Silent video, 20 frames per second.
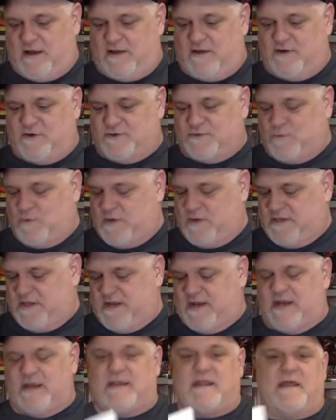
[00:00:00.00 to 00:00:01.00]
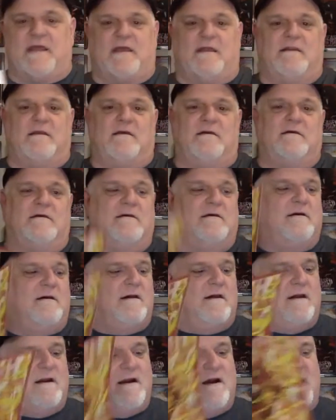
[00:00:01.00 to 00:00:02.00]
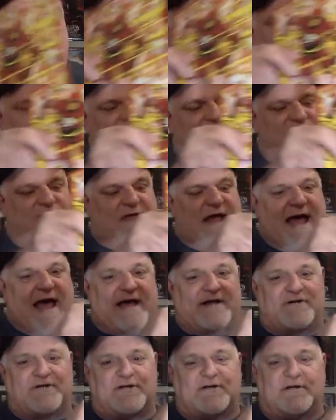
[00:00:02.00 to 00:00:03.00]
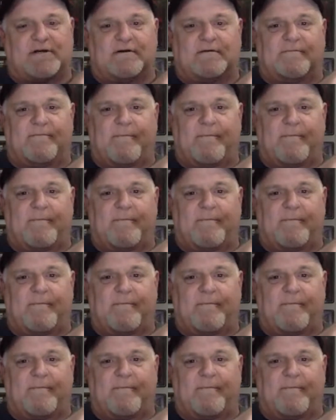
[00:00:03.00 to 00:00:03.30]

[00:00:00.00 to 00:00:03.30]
Here's one that he did of the Flash.